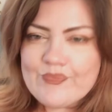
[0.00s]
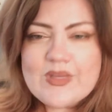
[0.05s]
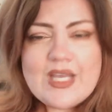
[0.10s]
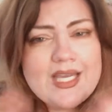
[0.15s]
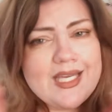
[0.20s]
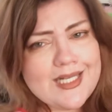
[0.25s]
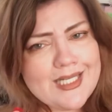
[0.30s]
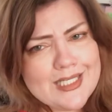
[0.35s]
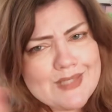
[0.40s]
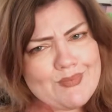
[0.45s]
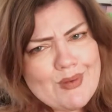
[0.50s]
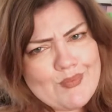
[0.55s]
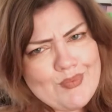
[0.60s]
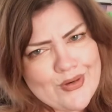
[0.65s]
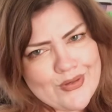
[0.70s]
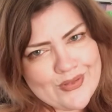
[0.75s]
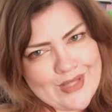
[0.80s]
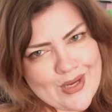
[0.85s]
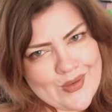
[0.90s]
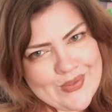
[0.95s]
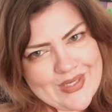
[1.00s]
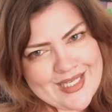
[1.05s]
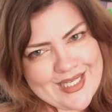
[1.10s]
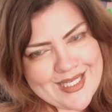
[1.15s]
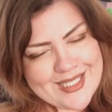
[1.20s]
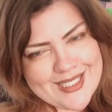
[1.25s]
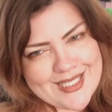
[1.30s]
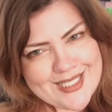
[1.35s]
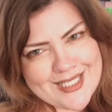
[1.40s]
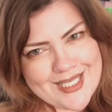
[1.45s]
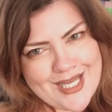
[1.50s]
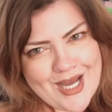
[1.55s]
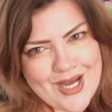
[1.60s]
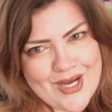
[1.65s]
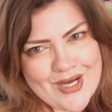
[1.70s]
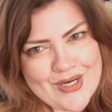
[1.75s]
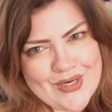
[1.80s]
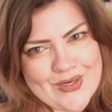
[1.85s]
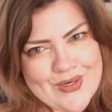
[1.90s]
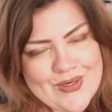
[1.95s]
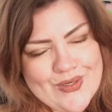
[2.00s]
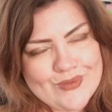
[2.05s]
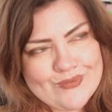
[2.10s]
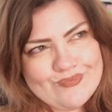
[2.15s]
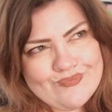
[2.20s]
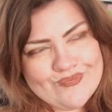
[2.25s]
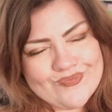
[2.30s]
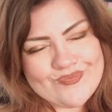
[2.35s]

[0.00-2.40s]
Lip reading: it is my birthday week, so